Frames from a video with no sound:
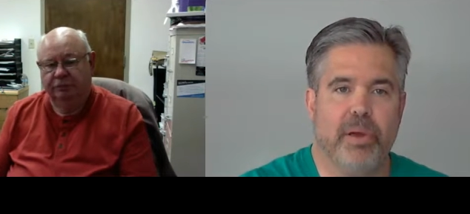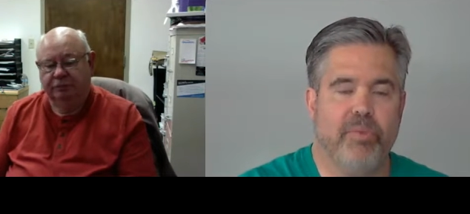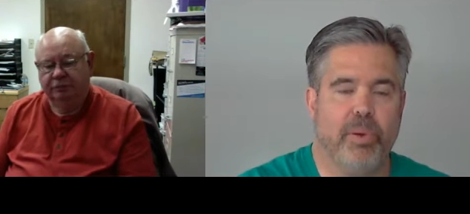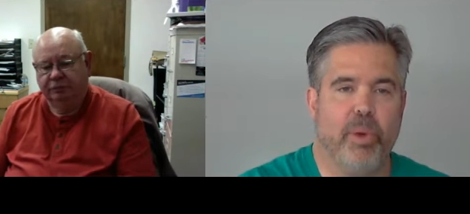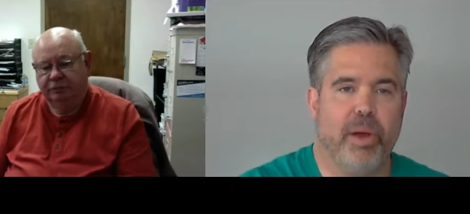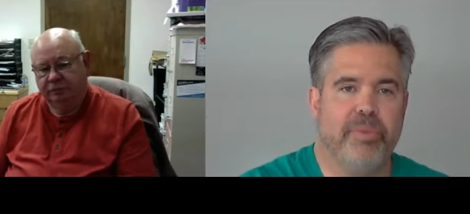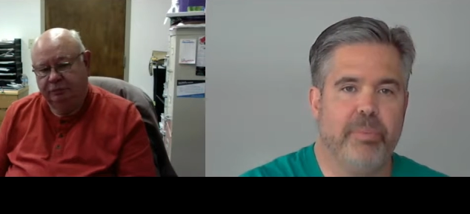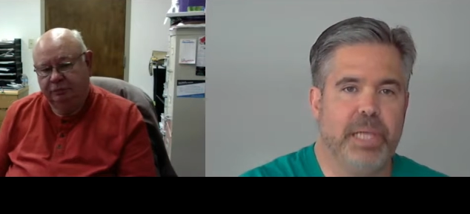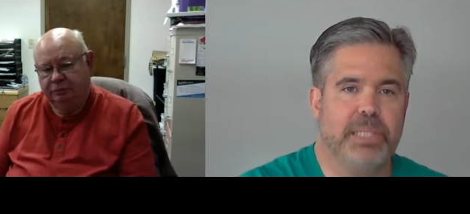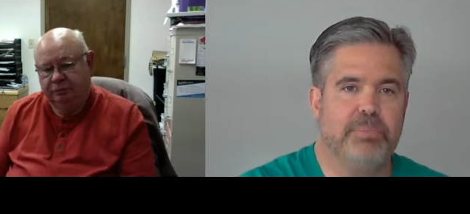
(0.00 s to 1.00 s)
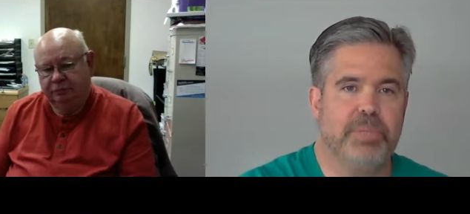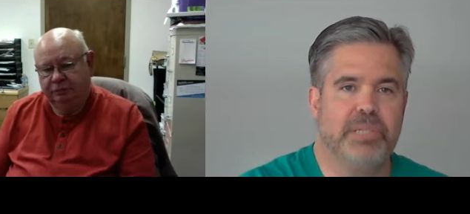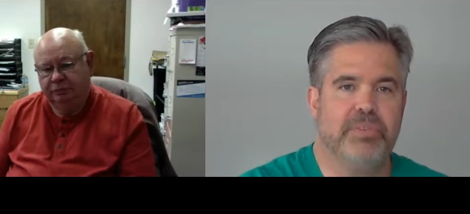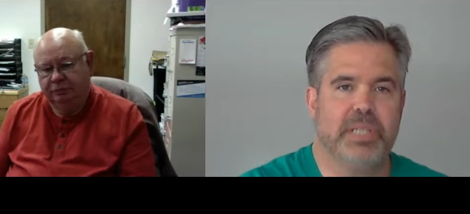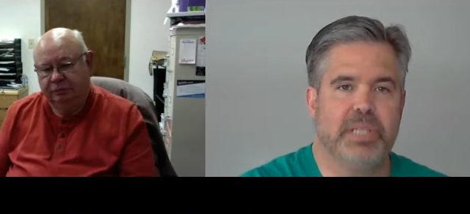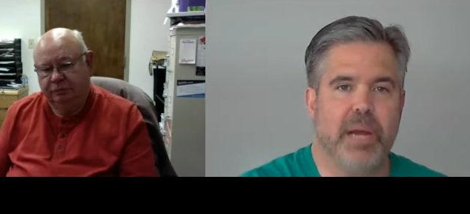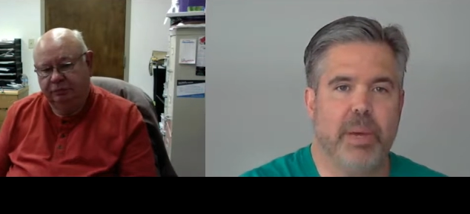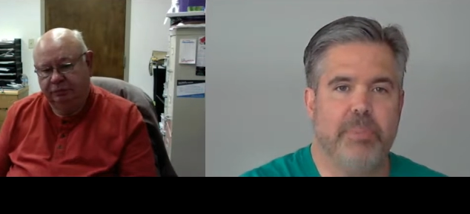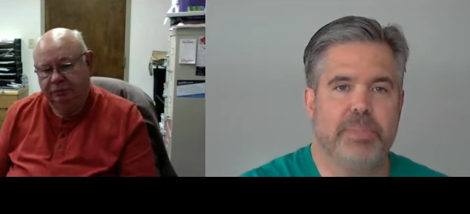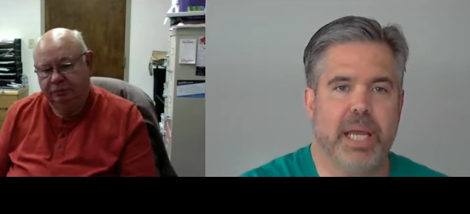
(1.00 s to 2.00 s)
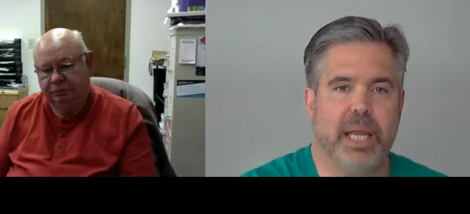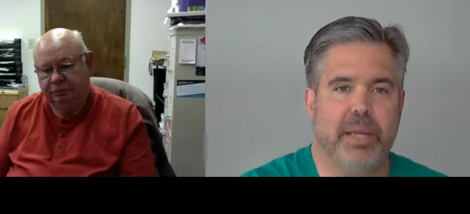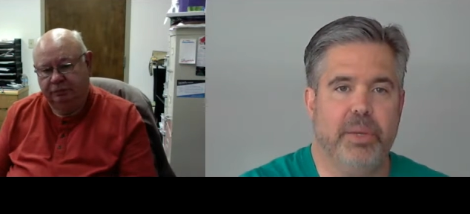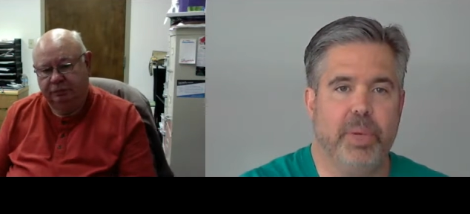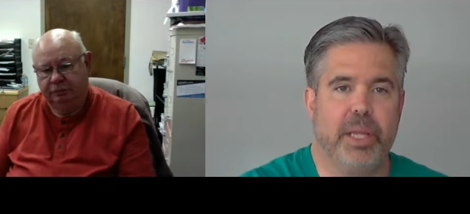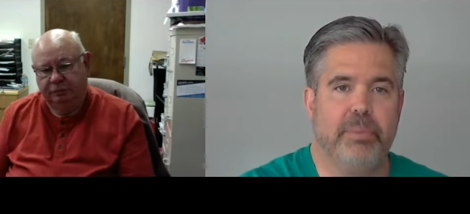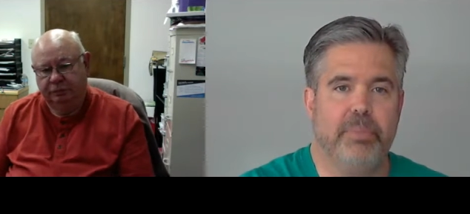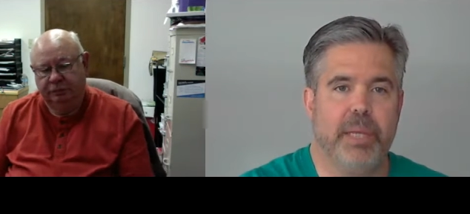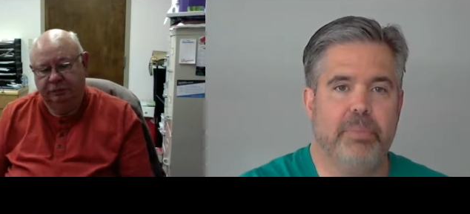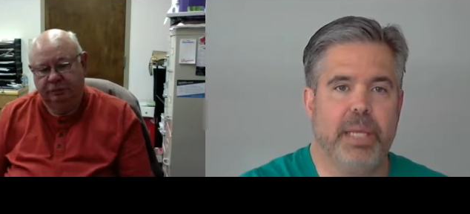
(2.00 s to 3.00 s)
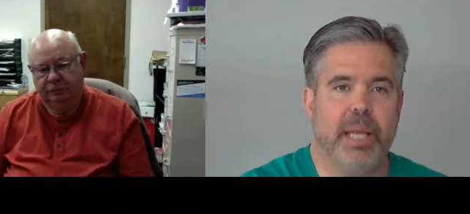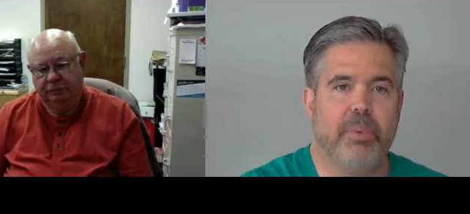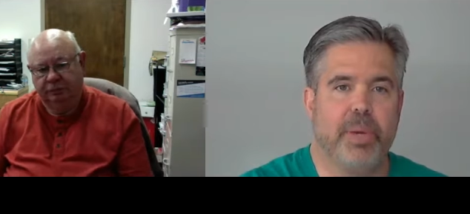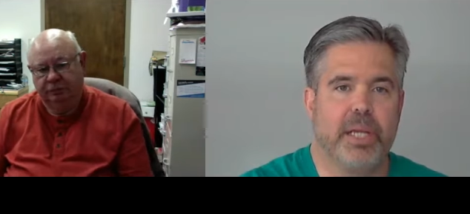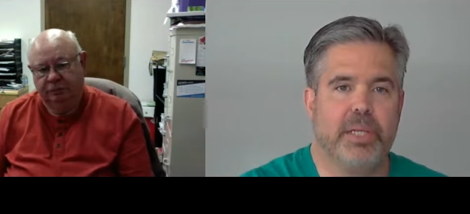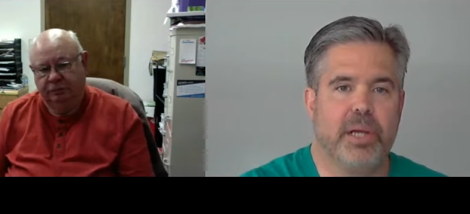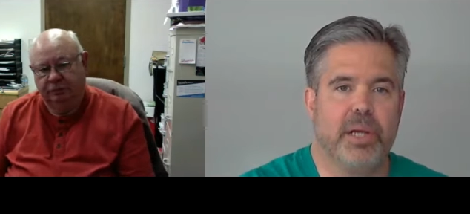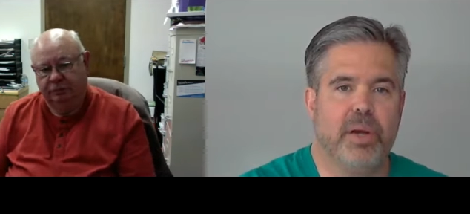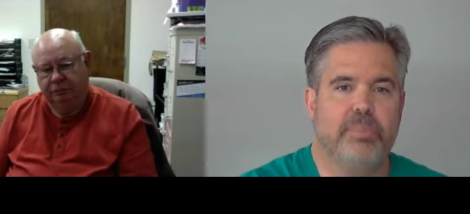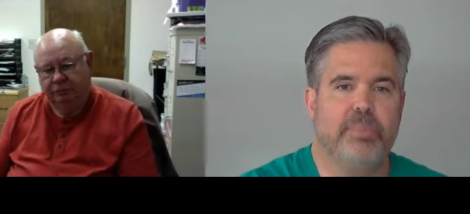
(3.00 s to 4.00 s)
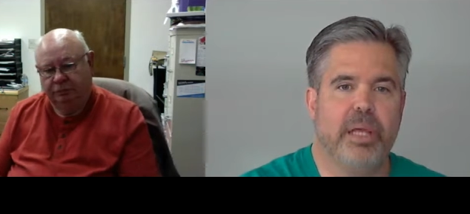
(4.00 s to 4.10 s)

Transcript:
Speaker 1: For more information, please visit our website at newenglandb2bnetworking.com.